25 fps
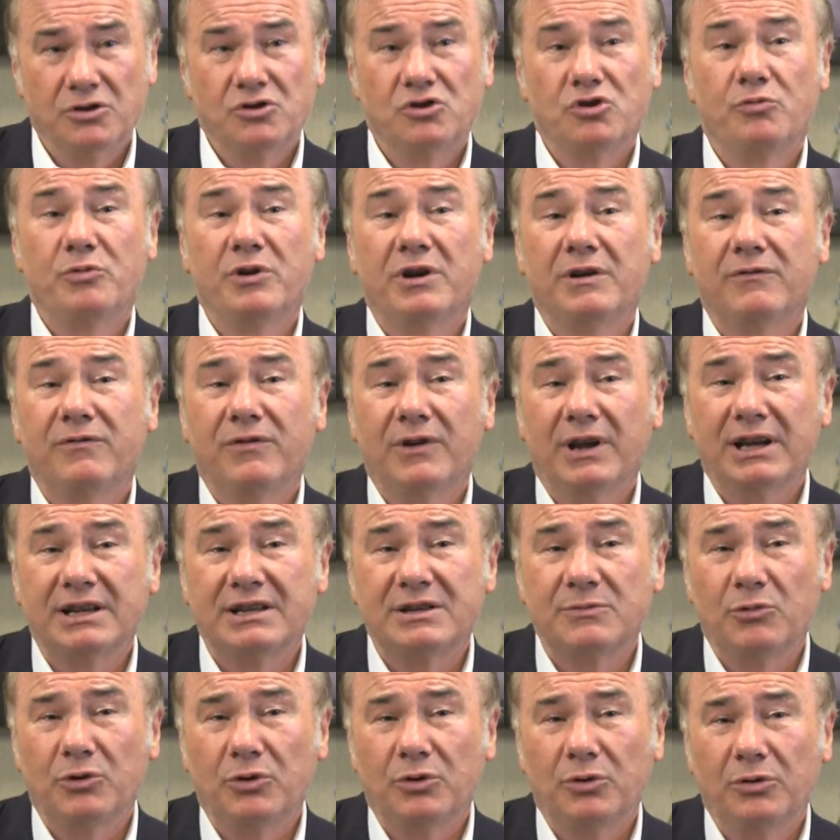So being
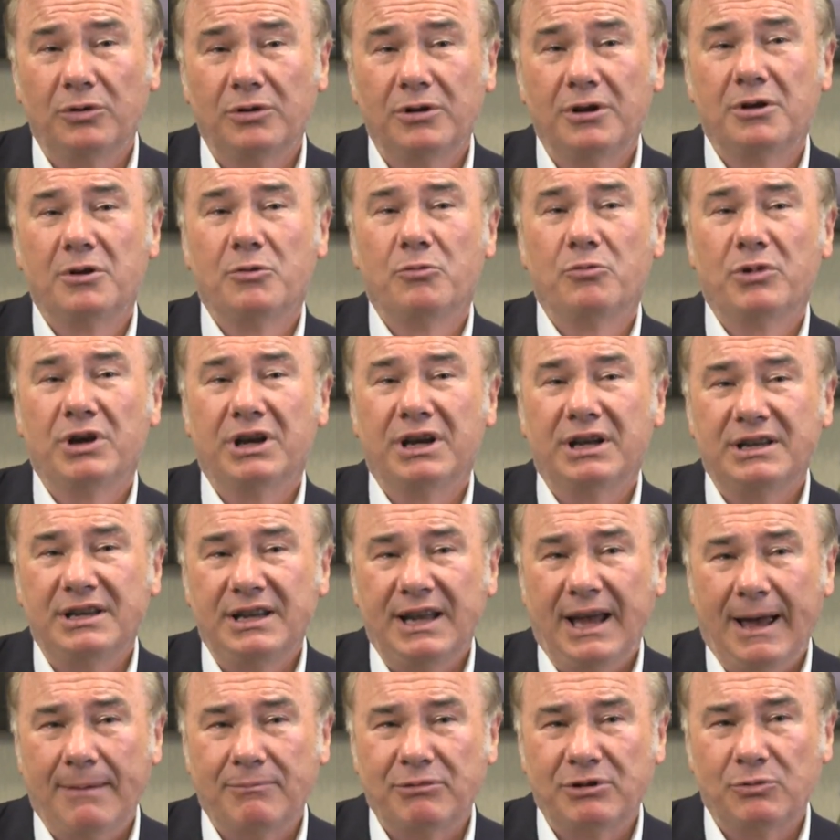flexible, being
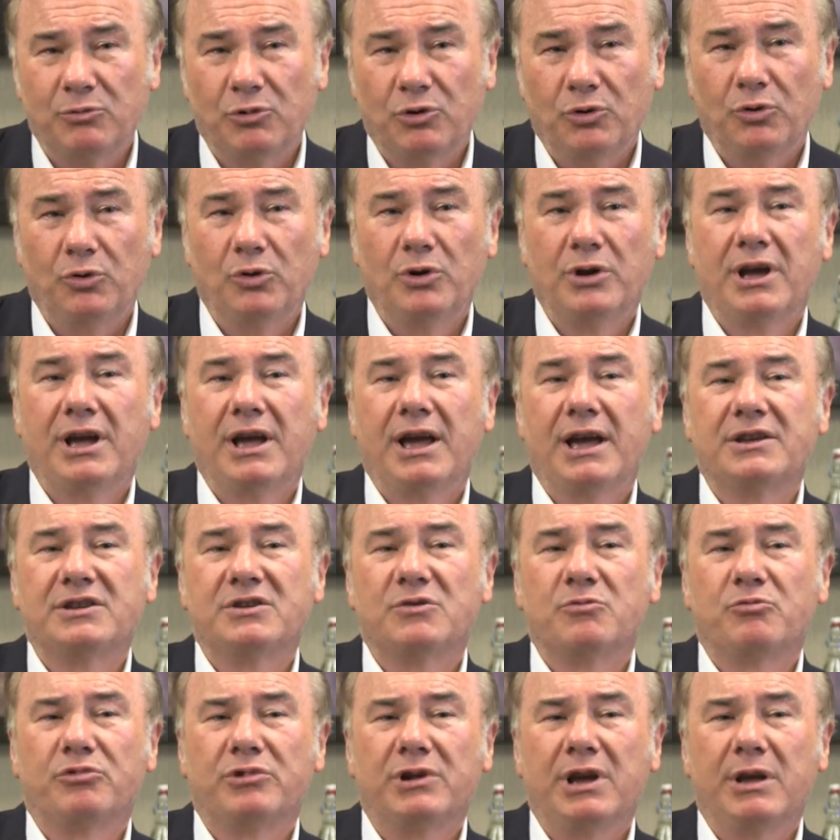adaptable
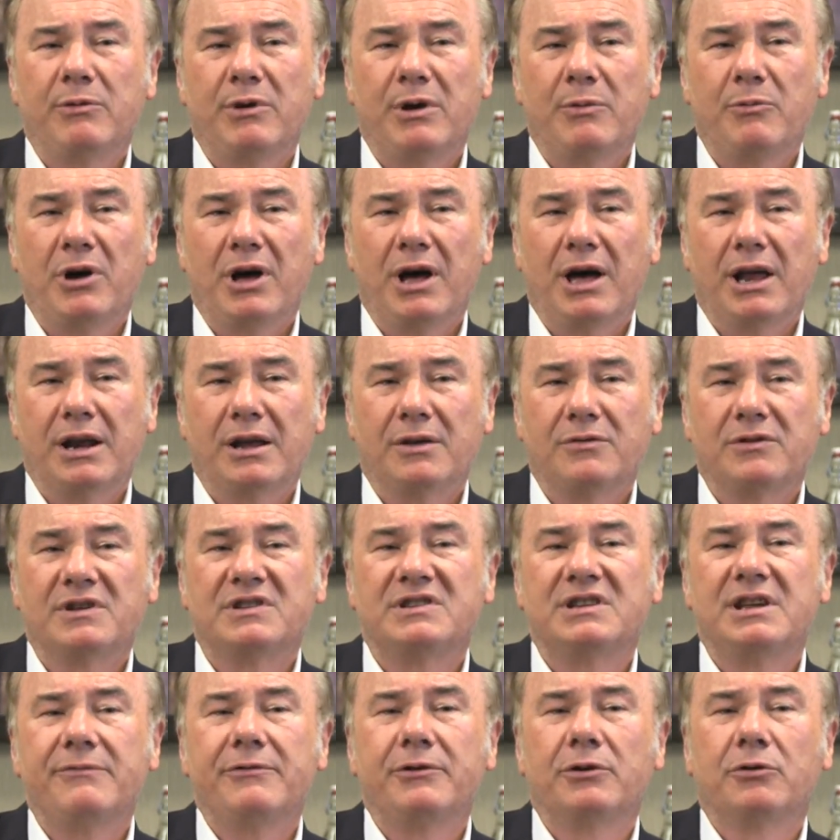has a premium on it
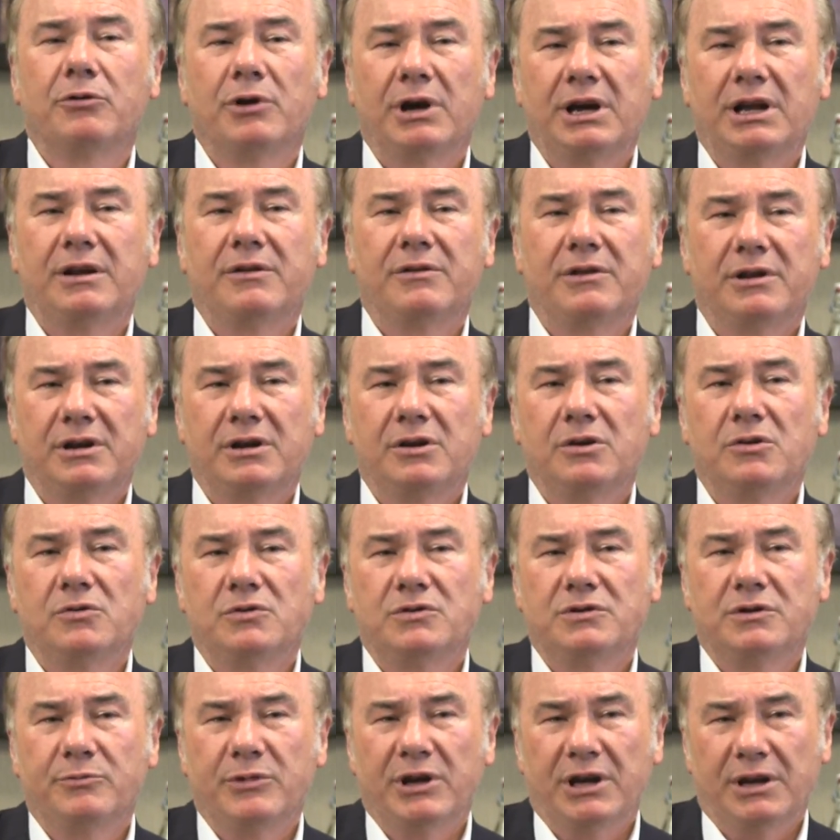that's even greater than it
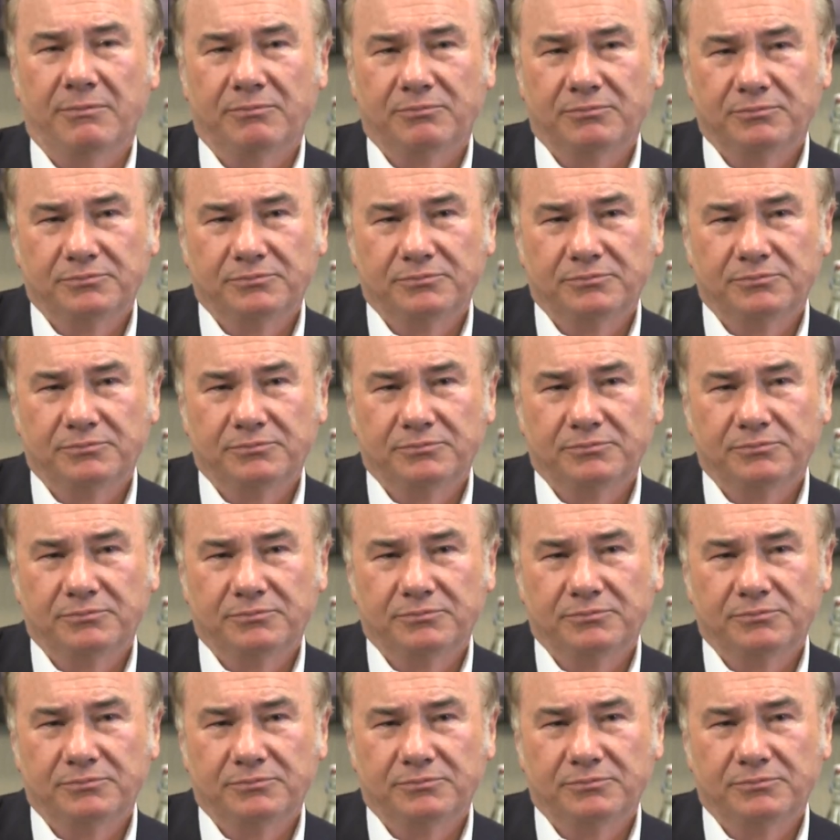used to be.